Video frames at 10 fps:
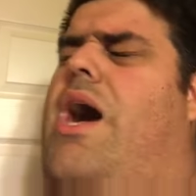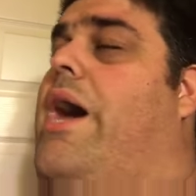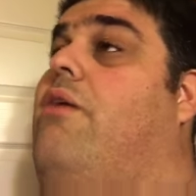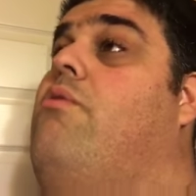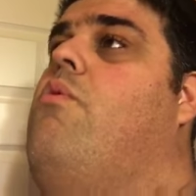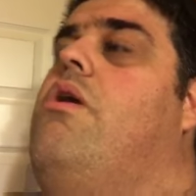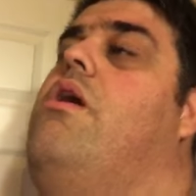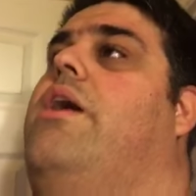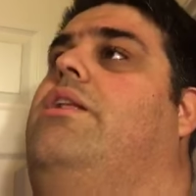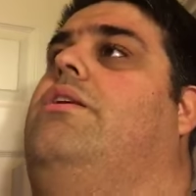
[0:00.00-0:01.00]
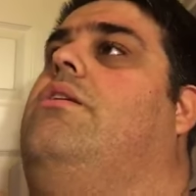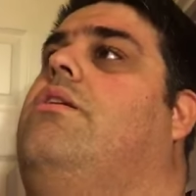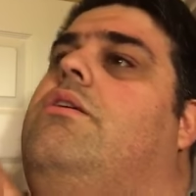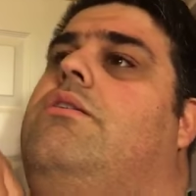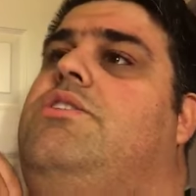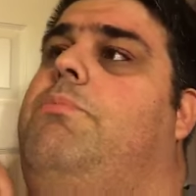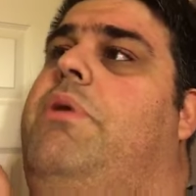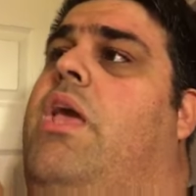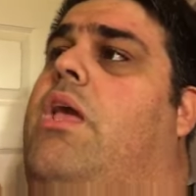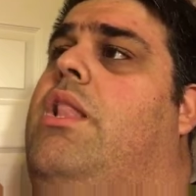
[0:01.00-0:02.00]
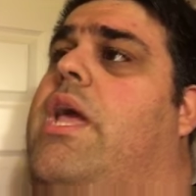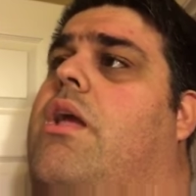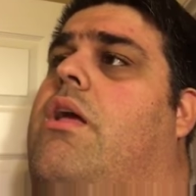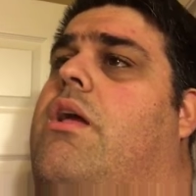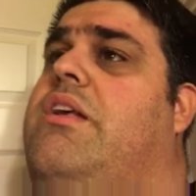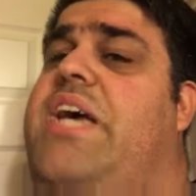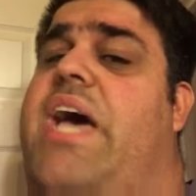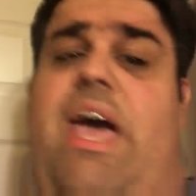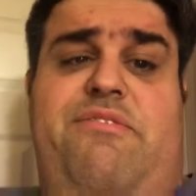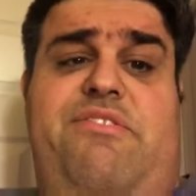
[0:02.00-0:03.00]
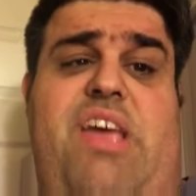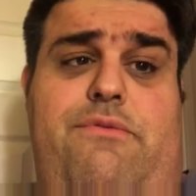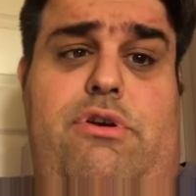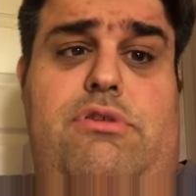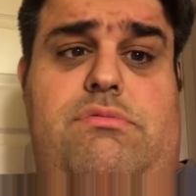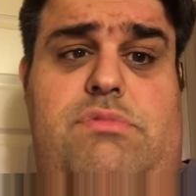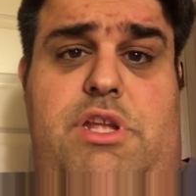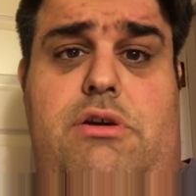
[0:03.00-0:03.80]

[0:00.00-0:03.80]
I don't want to be like, because I have several,